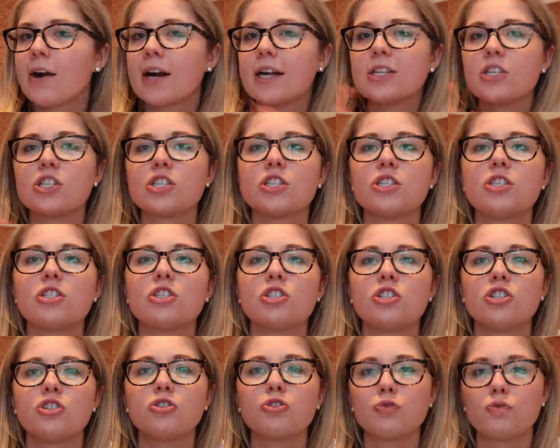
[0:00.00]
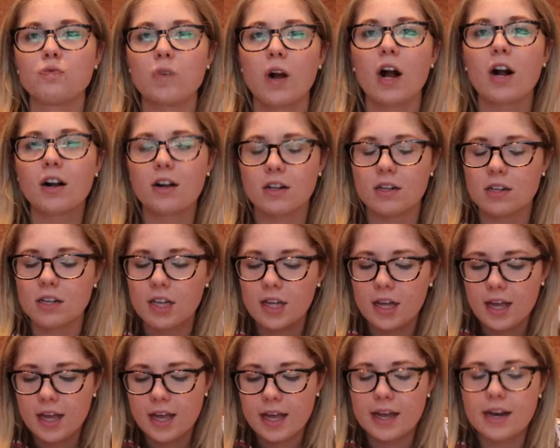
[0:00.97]
and I just struggle
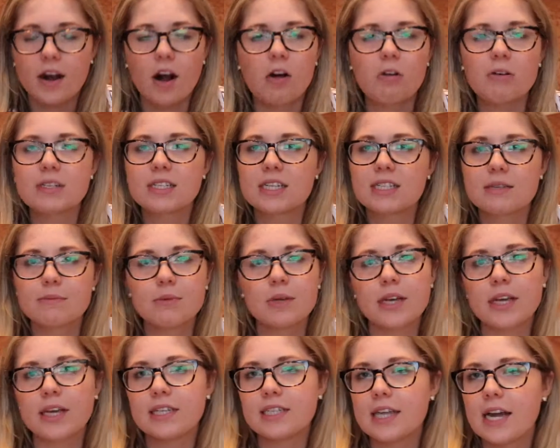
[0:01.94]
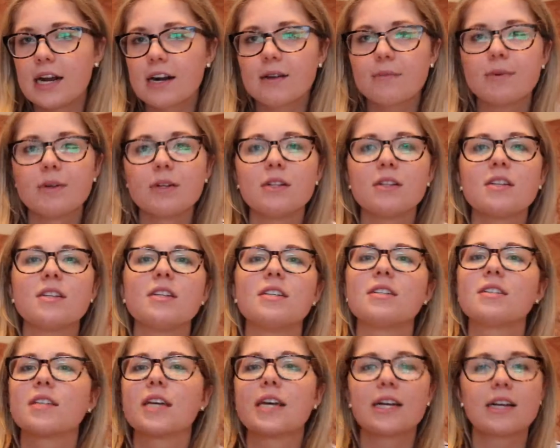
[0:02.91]
and it always ends up looking terrible, and
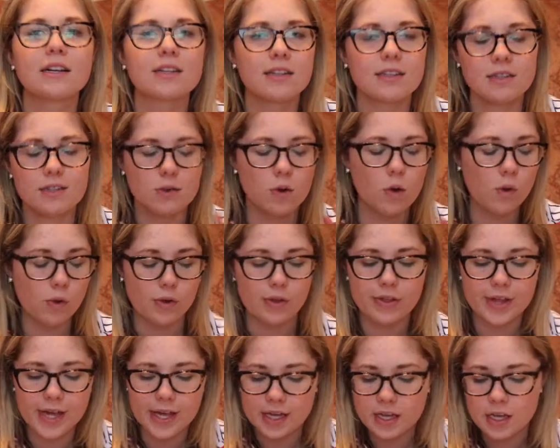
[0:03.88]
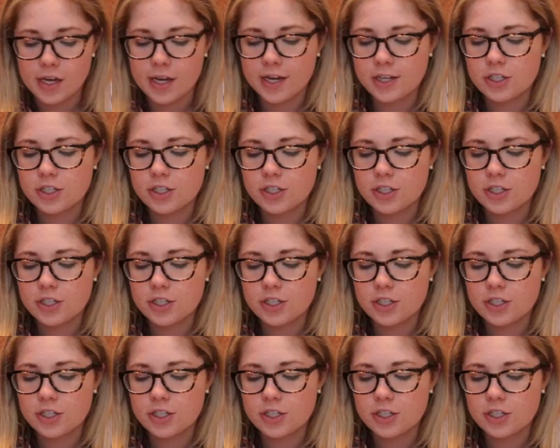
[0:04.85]
it's like this whole thing.